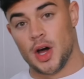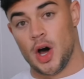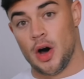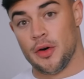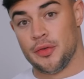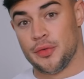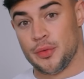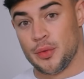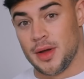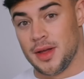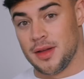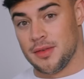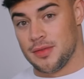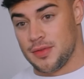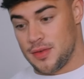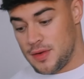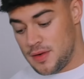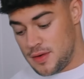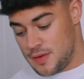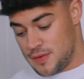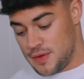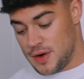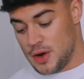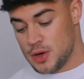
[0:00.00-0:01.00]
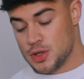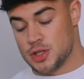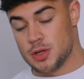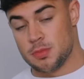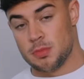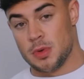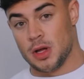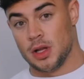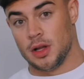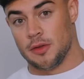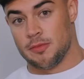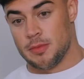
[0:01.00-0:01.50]
off with 300
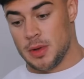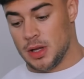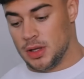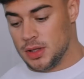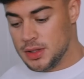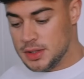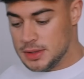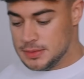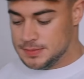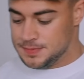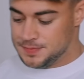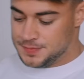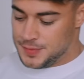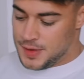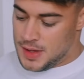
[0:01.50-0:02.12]
ml of milk.